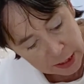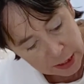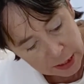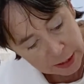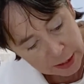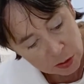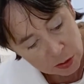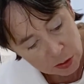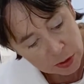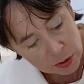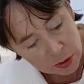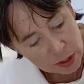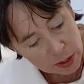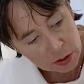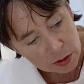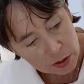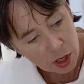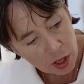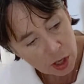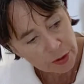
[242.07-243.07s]
the liquid,
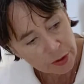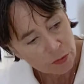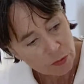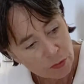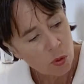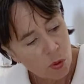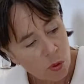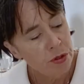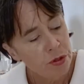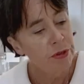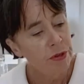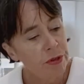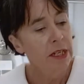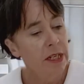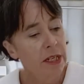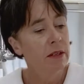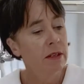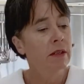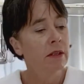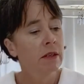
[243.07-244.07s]
it's kind of watery,
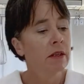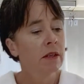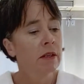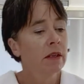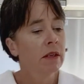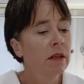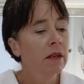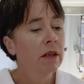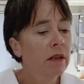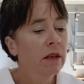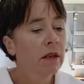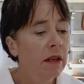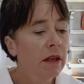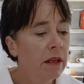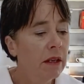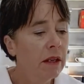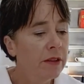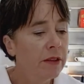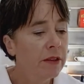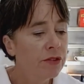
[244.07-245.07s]

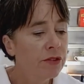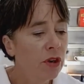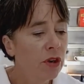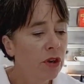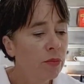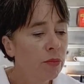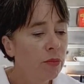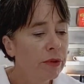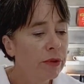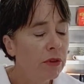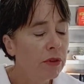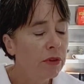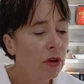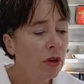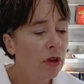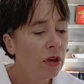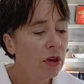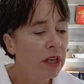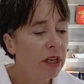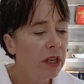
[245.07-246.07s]
and at the top we've
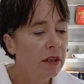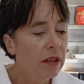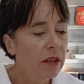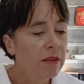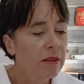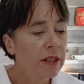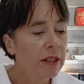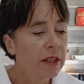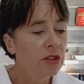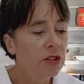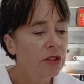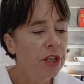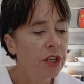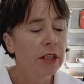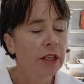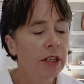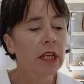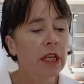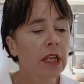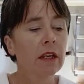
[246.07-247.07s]
got like a thick
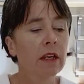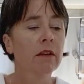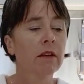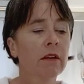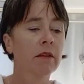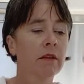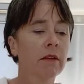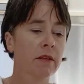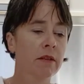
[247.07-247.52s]
chunky